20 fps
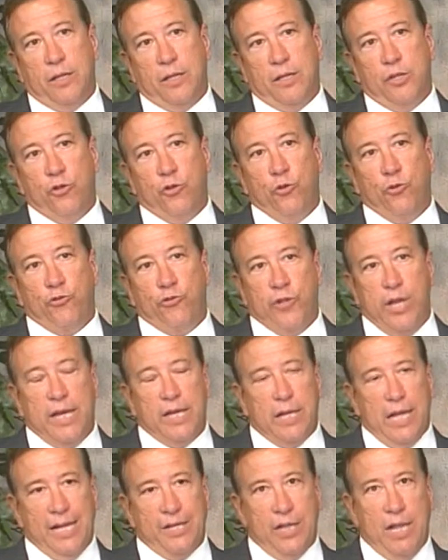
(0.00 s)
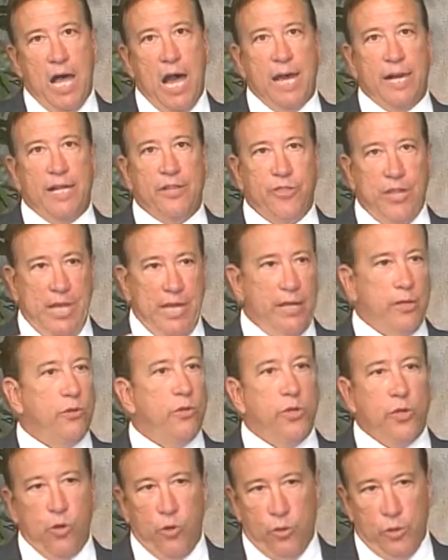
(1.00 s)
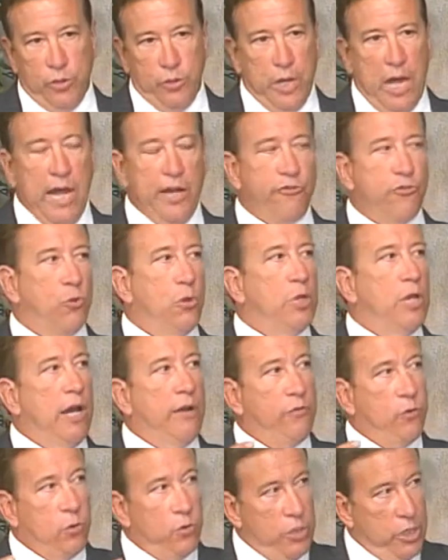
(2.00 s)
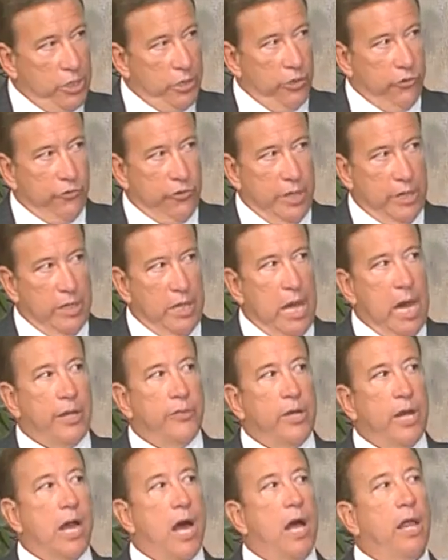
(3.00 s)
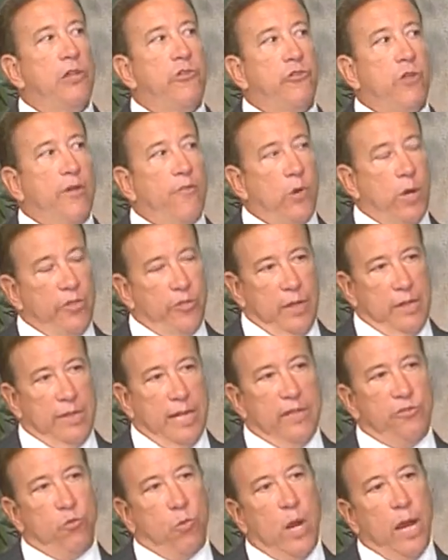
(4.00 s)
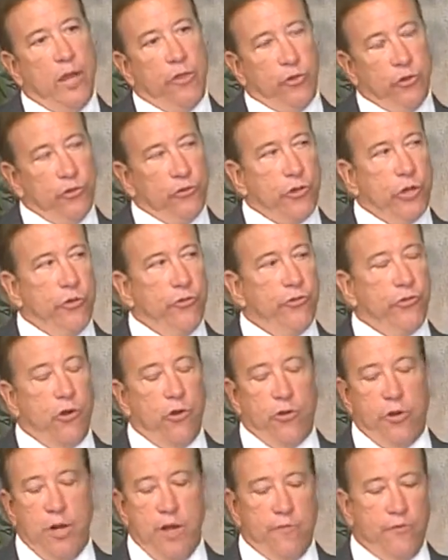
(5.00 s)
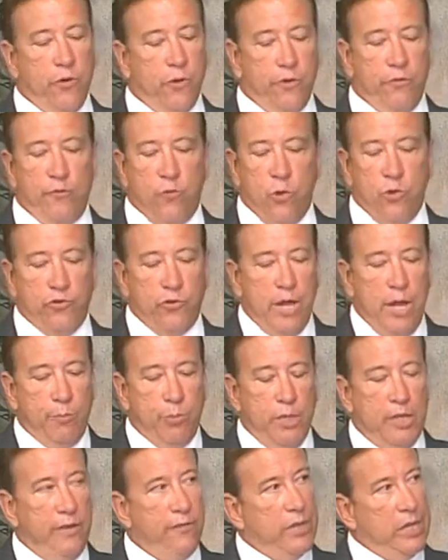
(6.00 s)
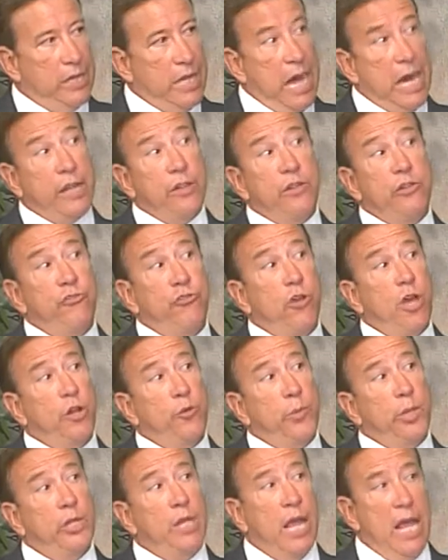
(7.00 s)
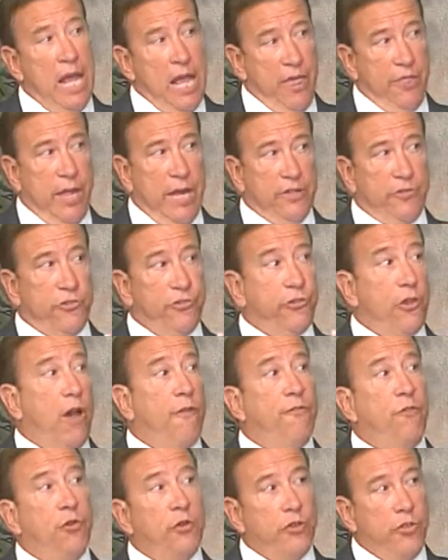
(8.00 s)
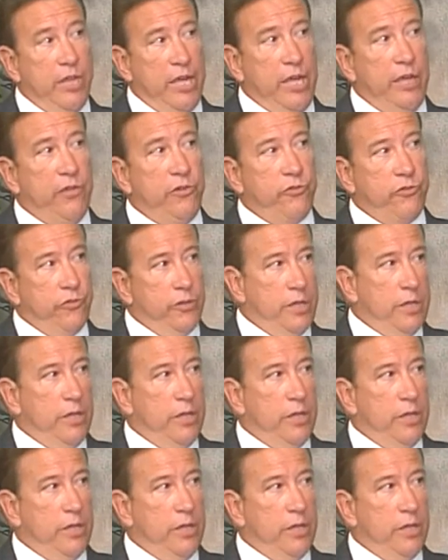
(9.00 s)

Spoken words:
You see it a lot at the high school level. You see it a lot at the college level. I think that's why there's a concerted effort. Unfortunately, I believe that a lot of these gentlemen that suffered these